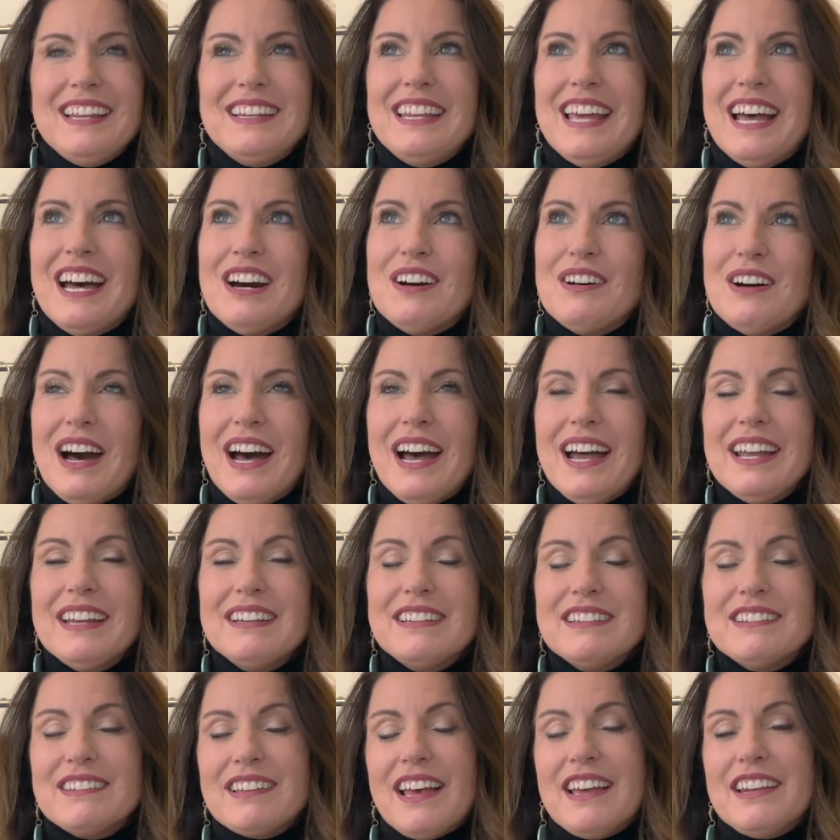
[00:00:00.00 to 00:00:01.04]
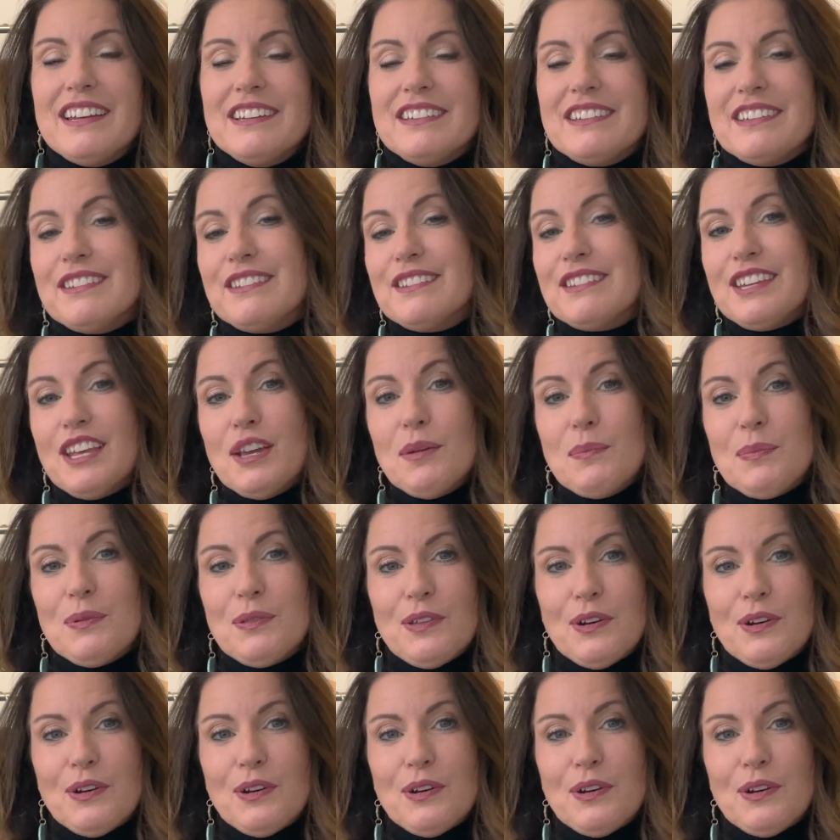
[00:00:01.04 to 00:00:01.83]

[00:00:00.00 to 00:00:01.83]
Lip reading: Now, I decided to skip